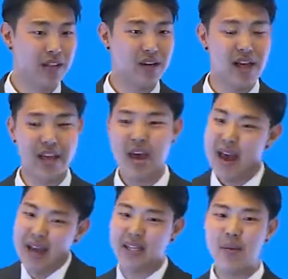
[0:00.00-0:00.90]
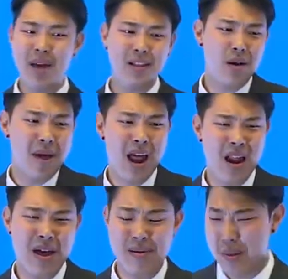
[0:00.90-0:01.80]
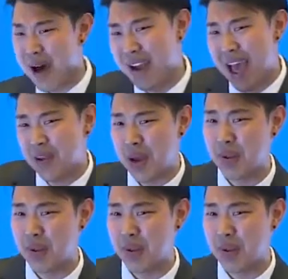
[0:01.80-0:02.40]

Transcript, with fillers: They're like, hey, tell me a little bit about Atomy.